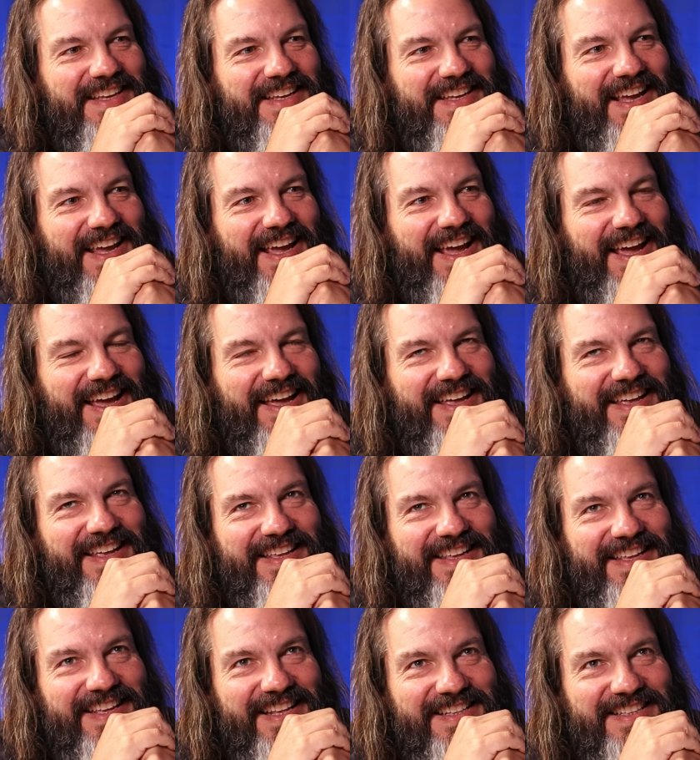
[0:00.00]
Yeah,
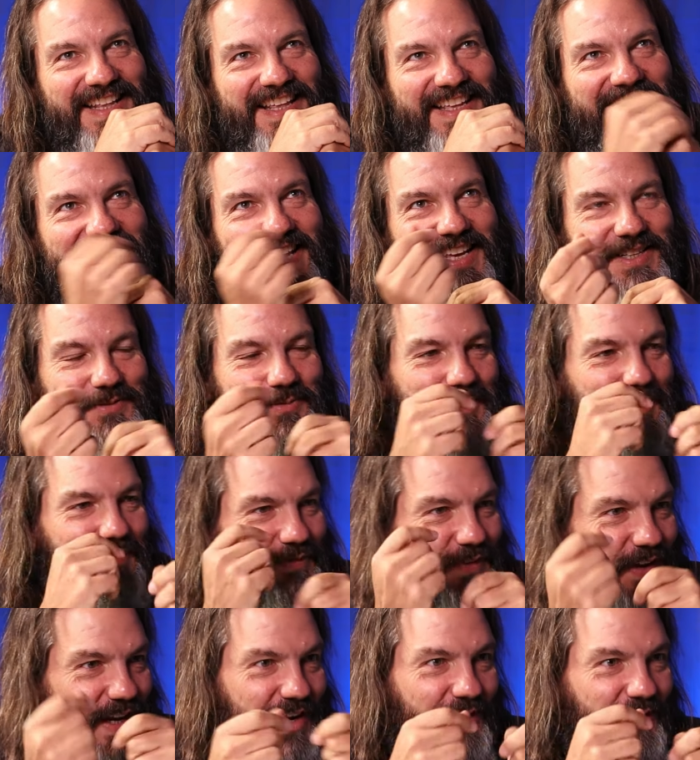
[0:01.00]
and the kids would
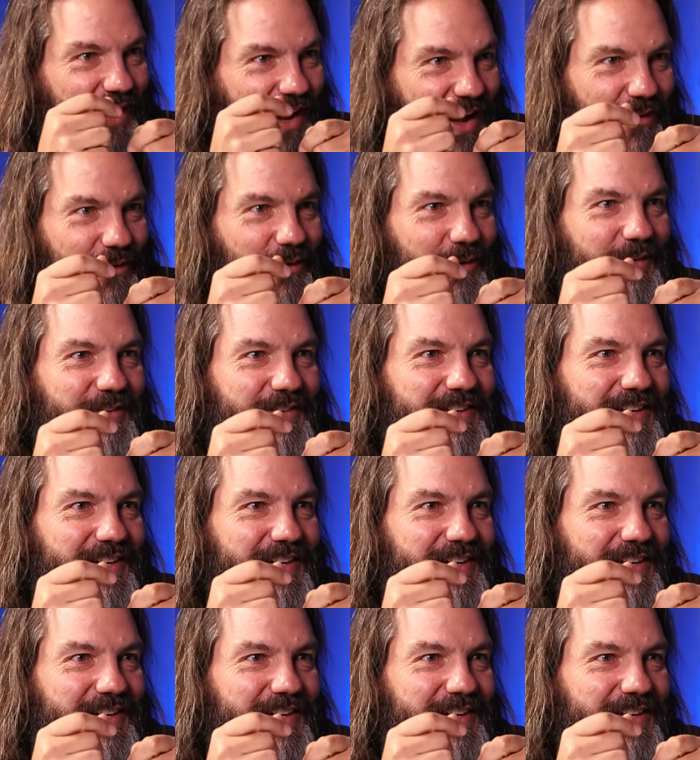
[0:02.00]
figure out,